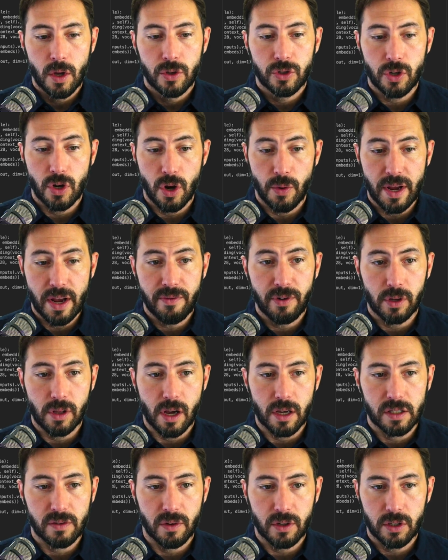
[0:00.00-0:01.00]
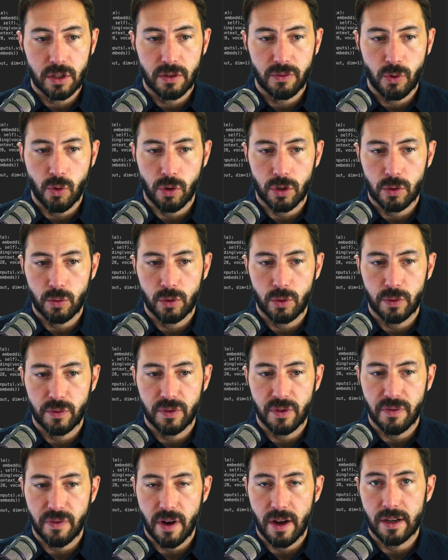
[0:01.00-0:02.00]
So now we have our loss function, of course, which we've
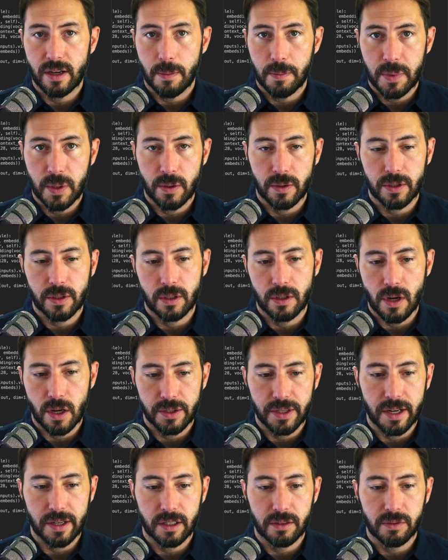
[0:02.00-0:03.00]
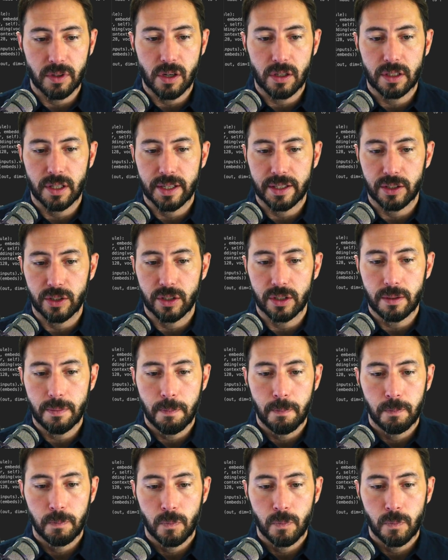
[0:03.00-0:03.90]
defined up here as the non-negative log likelihood.